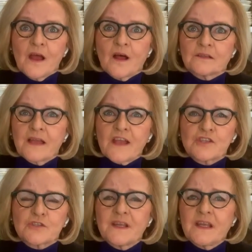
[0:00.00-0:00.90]

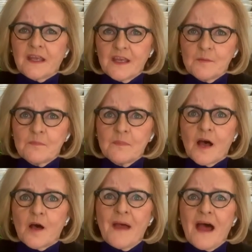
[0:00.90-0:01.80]
lecturing him
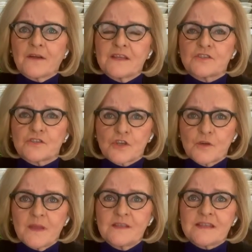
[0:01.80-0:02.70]
about his
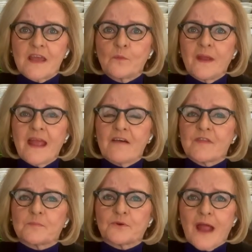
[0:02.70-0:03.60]
sermons. And we have
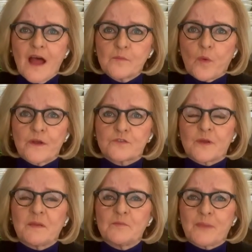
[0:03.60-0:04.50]
the Proud Boys
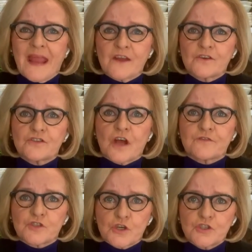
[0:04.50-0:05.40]
ripping banners
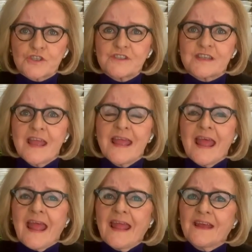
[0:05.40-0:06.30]
off churches.
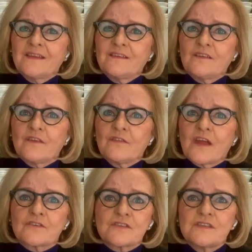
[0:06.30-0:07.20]
And there's